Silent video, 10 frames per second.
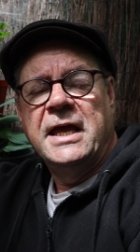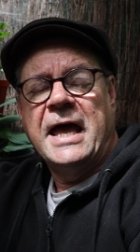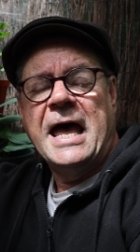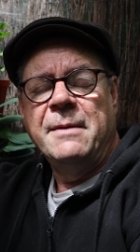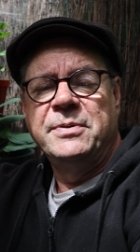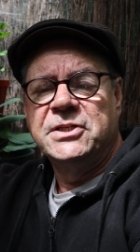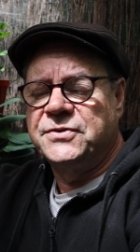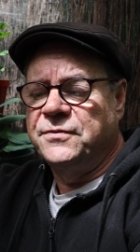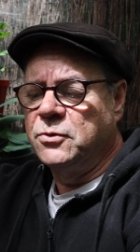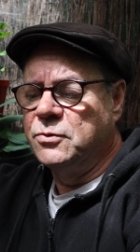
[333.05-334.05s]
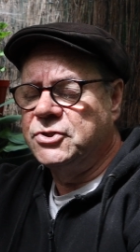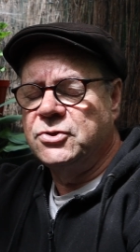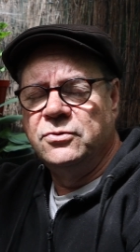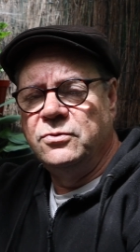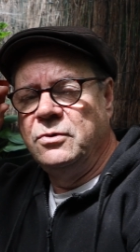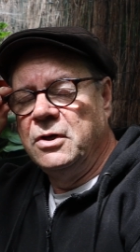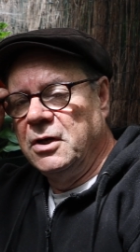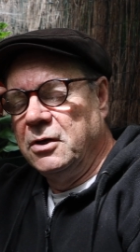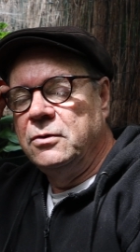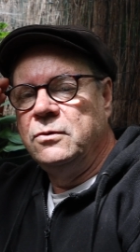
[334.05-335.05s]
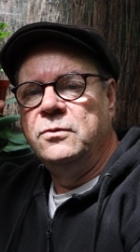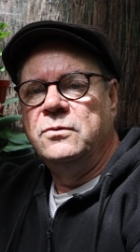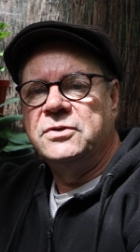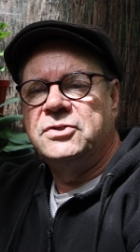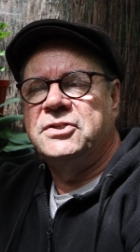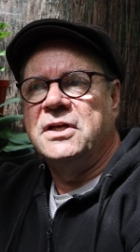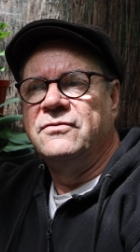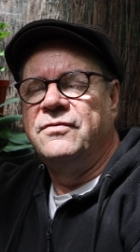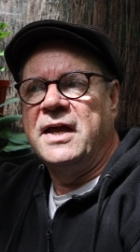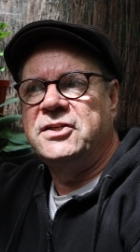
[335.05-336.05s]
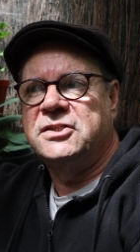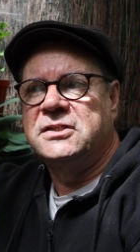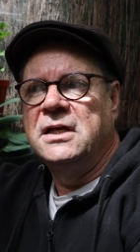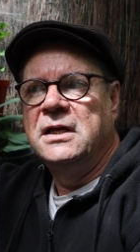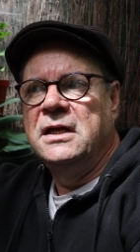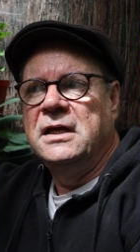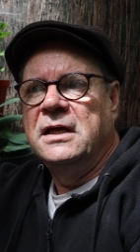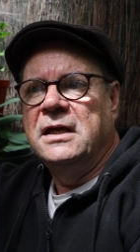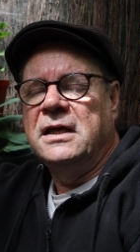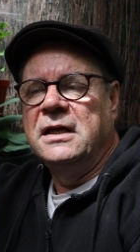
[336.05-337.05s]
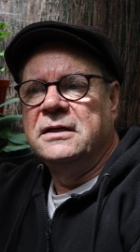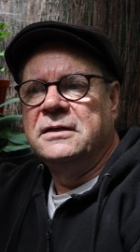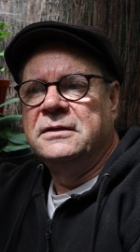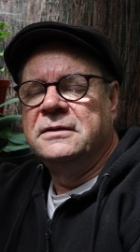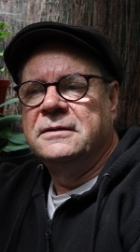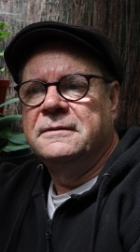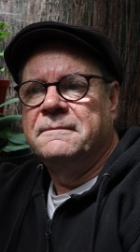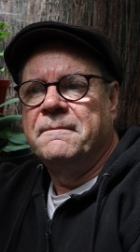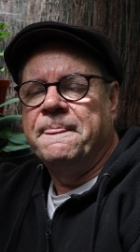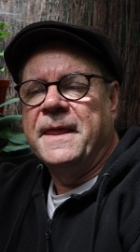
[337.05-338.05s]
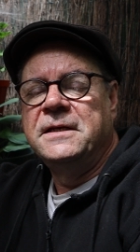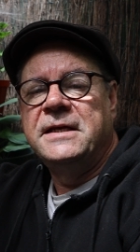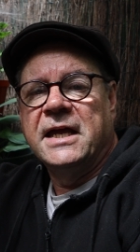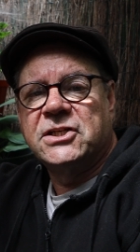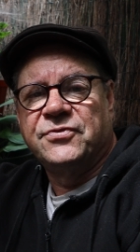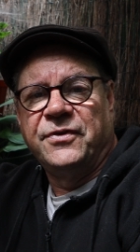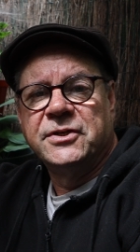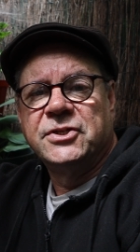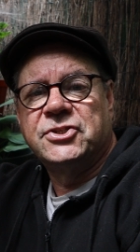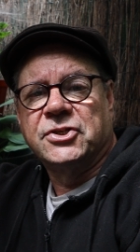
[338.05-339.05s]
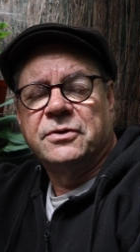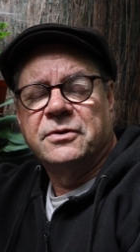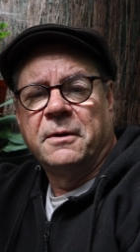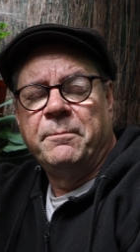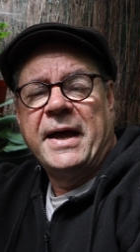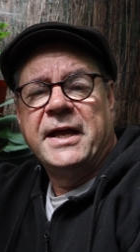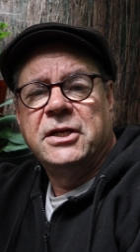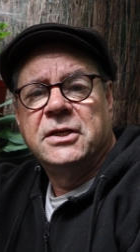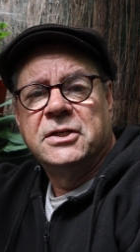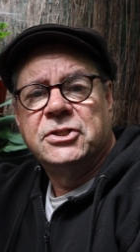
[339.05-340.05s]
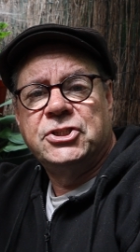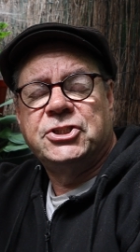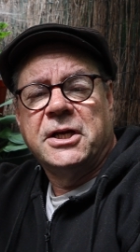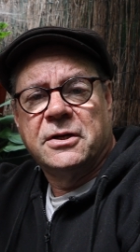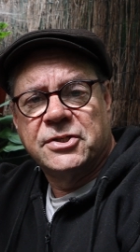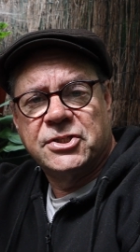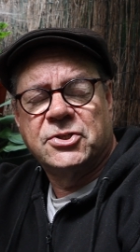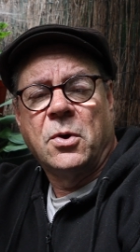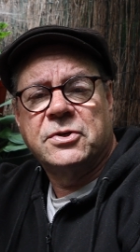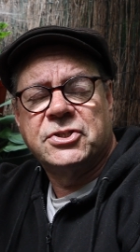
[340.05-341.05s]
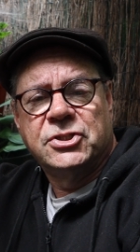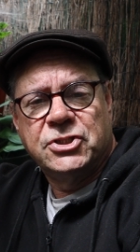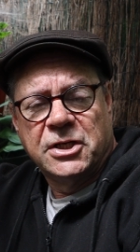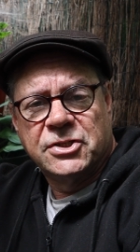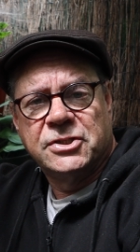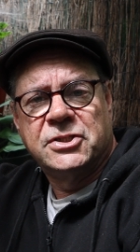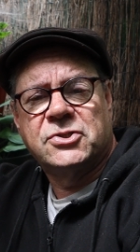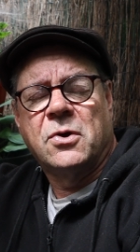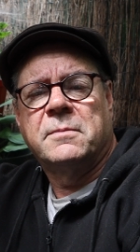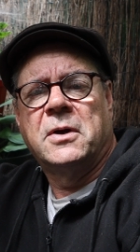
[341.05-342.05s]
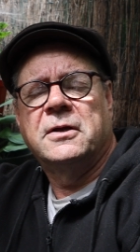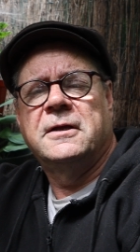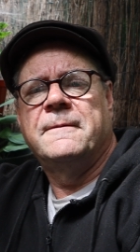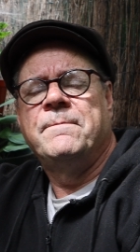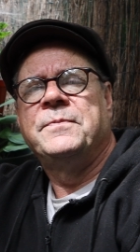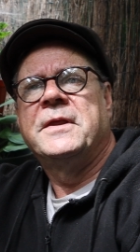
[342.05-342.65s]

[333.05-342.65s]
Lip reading: It happens for those who invest in index funds or buy shares, stocks and shares in the stock market.